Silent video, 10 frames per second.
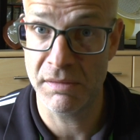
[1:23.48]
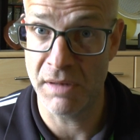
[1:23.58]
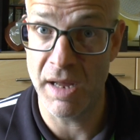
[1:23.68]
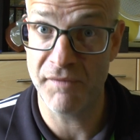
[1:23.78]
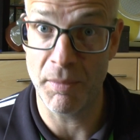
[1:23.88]

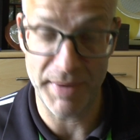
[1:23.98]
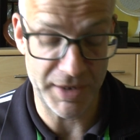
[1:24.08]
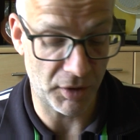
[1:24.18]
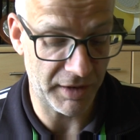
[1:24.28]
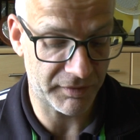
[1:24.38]
if I'm
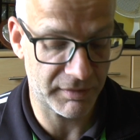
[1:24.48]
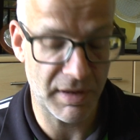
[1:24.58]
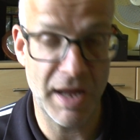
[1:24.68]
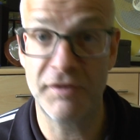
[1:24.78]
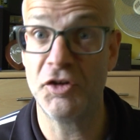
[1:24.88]
being honest,
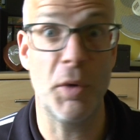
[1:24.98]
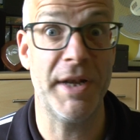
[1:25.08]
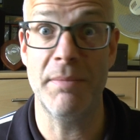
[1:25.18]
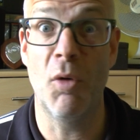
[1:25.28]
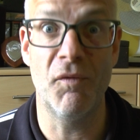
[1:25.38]
to do
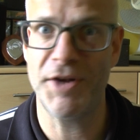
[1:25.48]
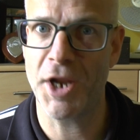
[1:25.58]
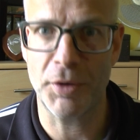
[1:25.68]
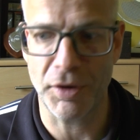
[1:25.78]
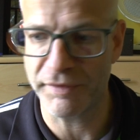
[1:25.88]
any more
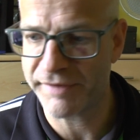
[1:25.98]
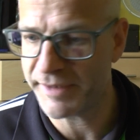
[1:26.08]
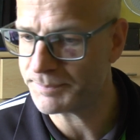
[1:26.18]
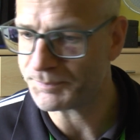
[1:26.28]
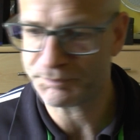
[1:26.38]
video
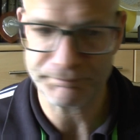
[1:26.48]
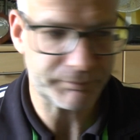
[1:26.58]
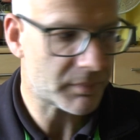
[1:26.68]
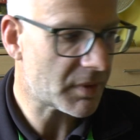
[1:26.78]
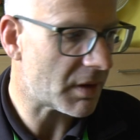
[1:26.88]
content.
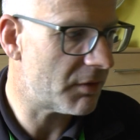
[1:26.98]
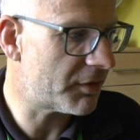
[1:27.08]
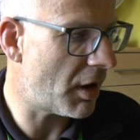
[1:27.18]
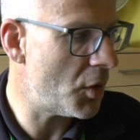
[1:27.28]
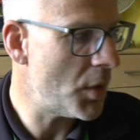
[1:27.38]

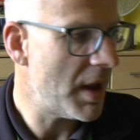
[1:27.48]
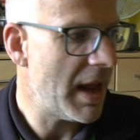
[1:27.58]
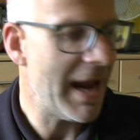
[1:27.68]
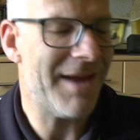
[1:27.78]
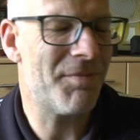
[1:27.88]
So
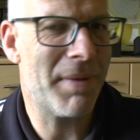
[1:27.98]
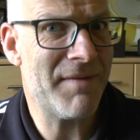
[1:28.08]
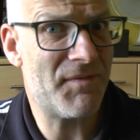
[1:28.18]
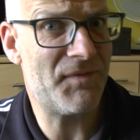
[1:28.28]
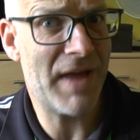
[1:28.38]
it's
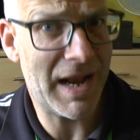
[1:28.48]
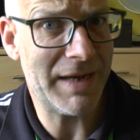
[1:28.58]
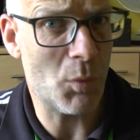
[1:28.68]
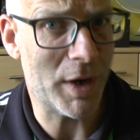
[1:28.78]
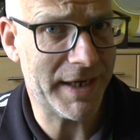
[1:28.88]
been
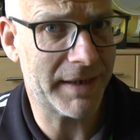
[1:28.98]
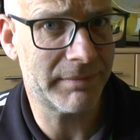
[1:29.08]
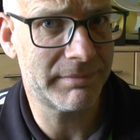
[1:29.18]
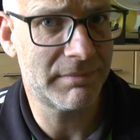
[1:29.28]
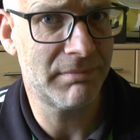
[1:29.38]
fairly weak.
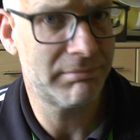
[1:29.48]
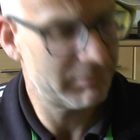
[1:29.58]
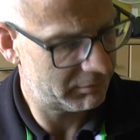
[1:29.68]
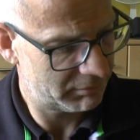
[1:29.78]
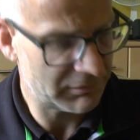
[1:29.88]

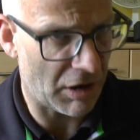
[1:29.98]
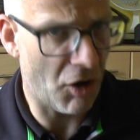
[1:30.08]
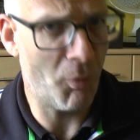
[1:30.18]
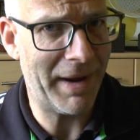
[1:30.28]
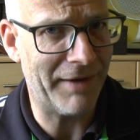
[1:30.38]
I
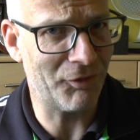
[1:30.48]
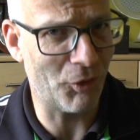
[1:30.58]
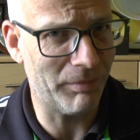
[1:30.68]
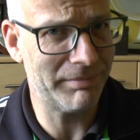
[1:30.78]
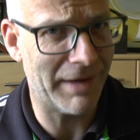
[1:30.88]
hold my hands
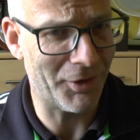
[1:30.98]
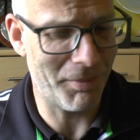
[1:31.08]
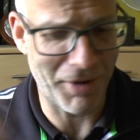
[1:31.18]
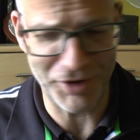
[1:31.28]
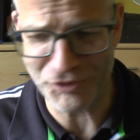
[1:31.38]
up and I
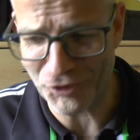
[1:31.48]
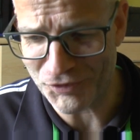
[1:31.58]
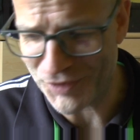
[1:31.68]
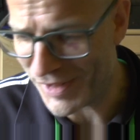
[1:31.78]
apologise for